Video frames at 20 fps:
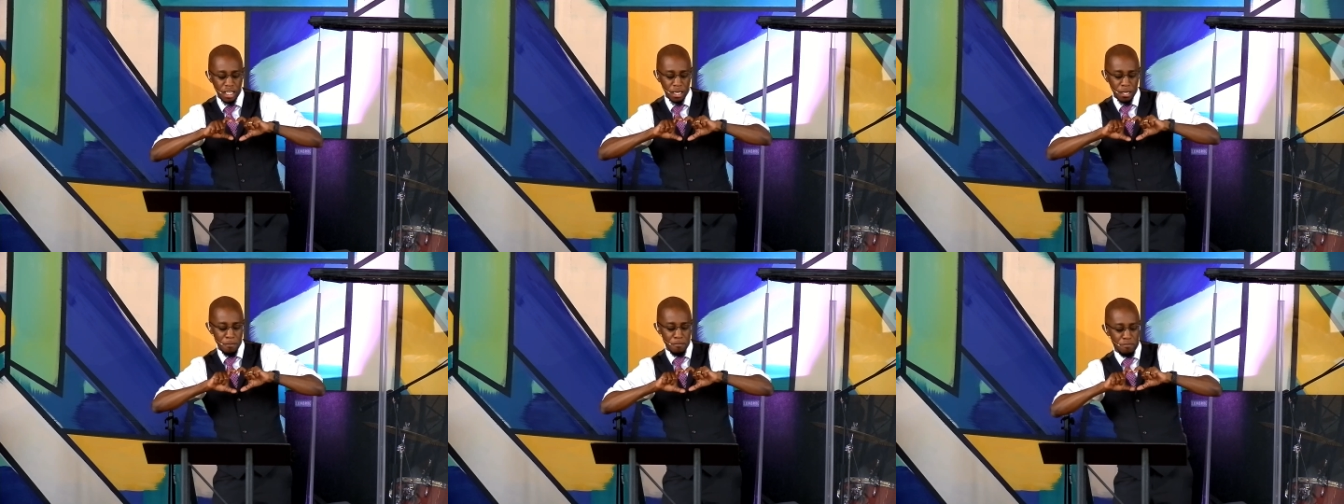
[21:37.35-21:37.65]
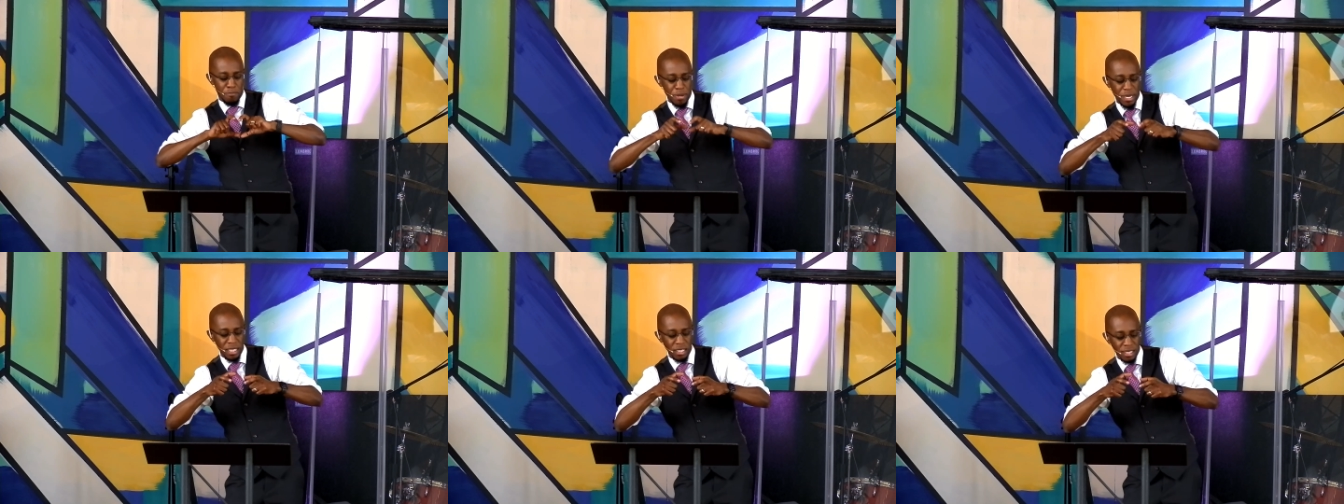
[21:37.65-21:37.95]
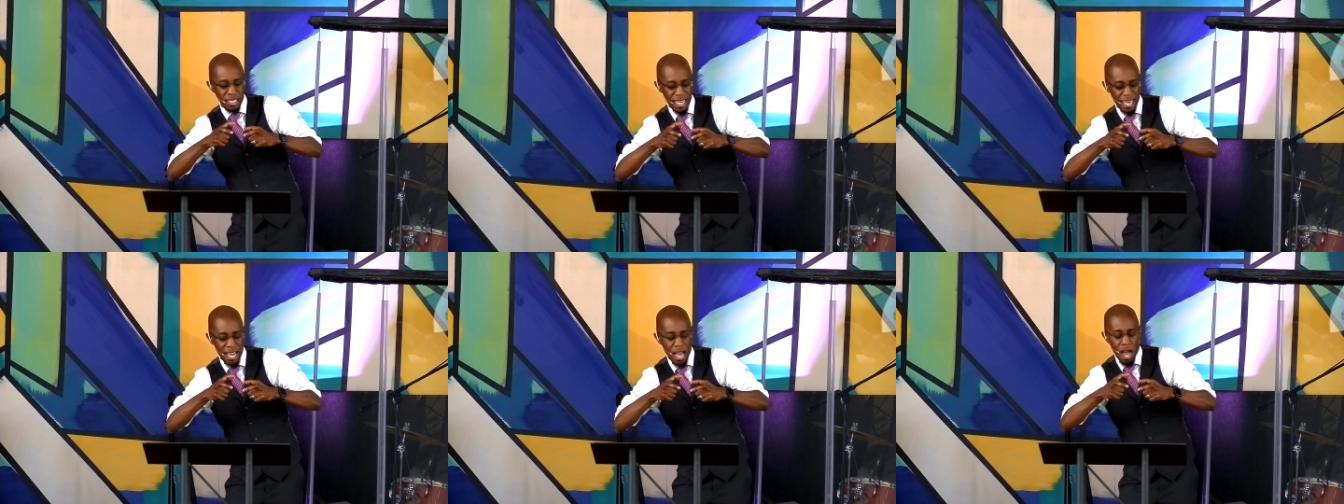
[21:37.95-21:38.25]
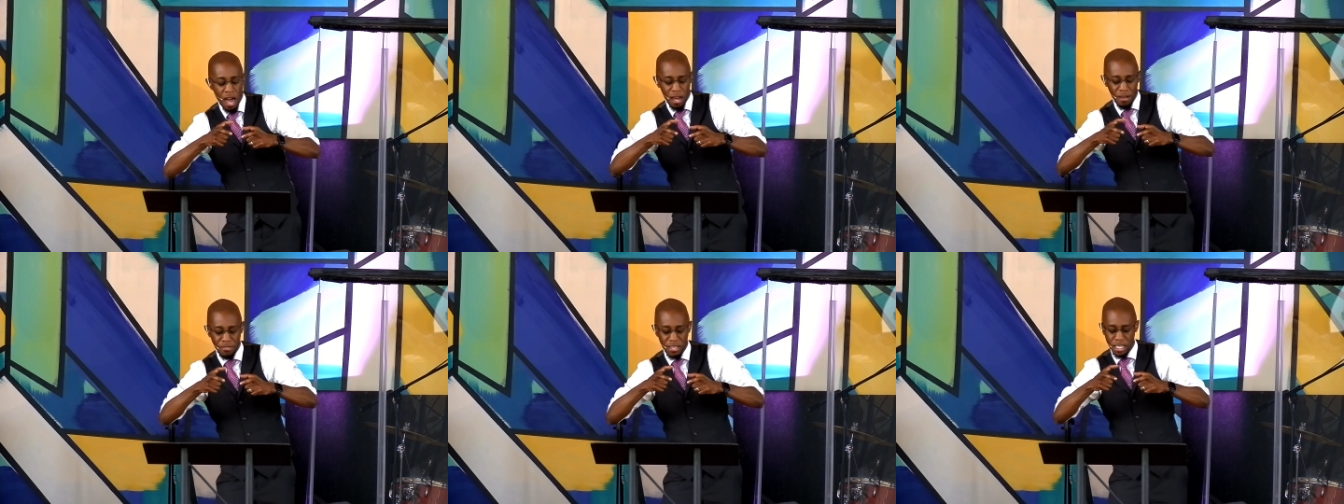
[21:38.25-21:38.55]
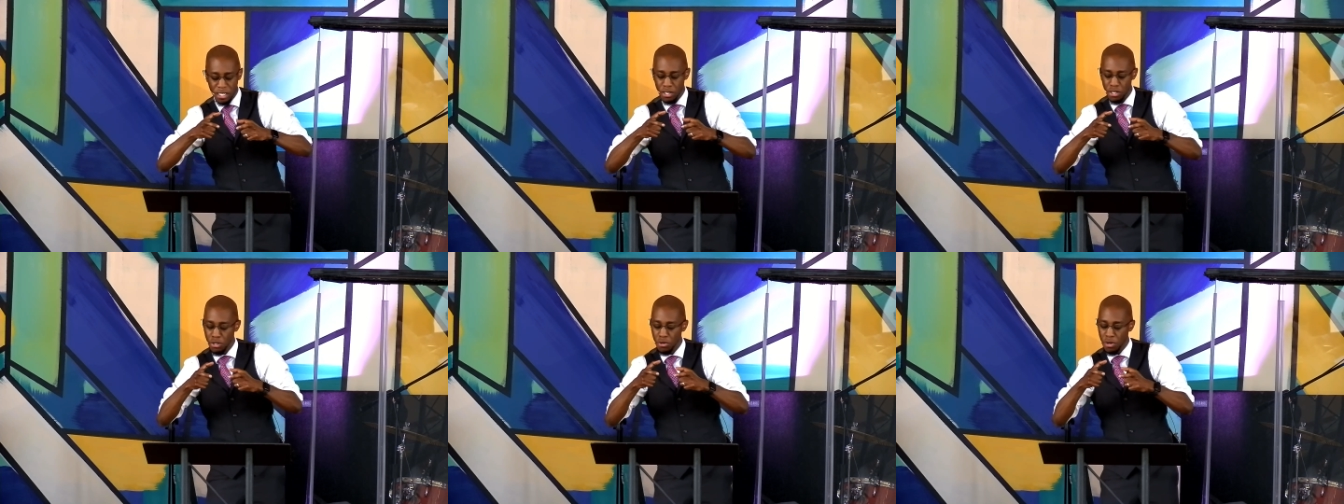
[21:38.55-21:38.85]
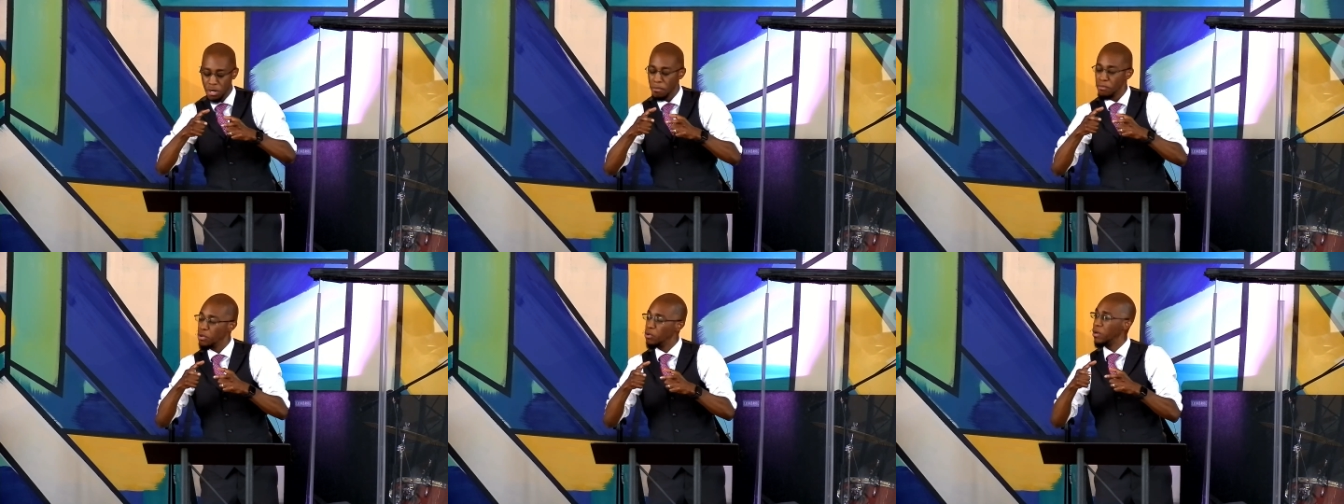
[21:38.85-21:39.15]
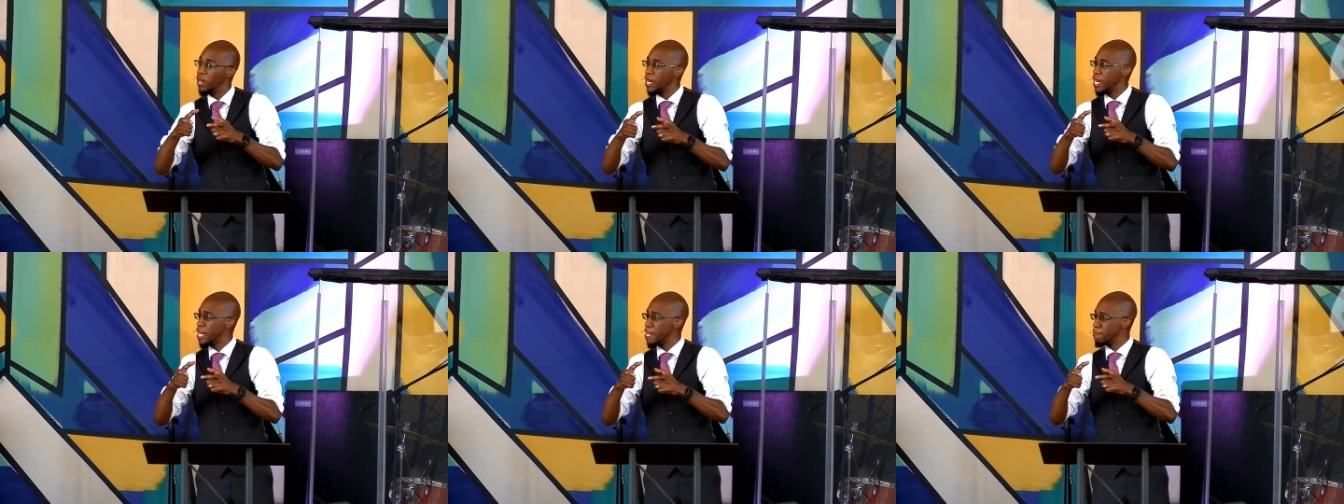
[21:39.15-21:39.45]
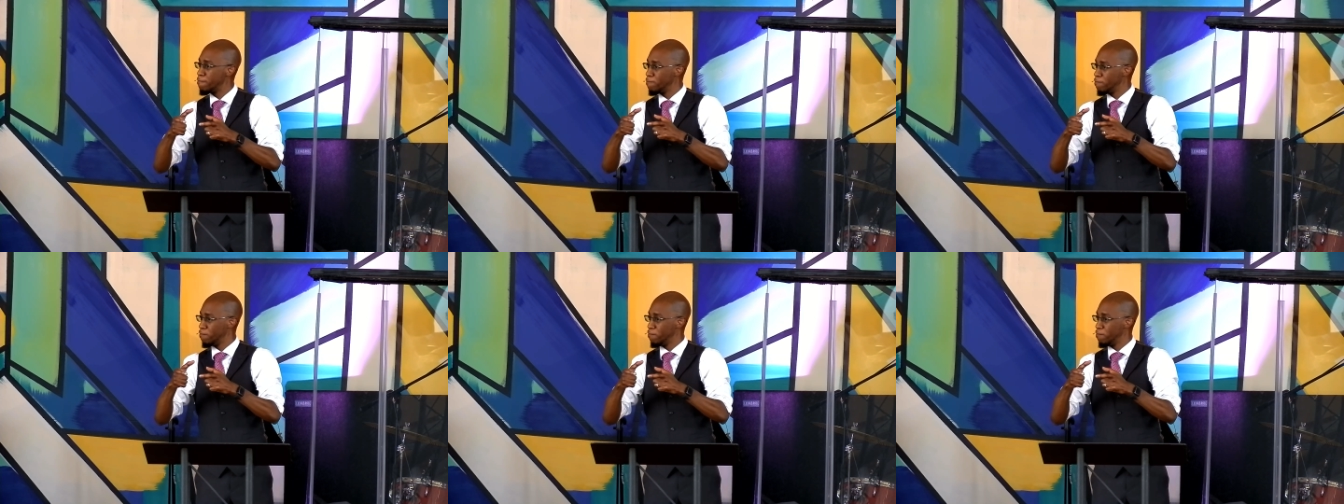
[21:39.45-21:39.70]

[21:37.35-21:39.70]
to the building of this new community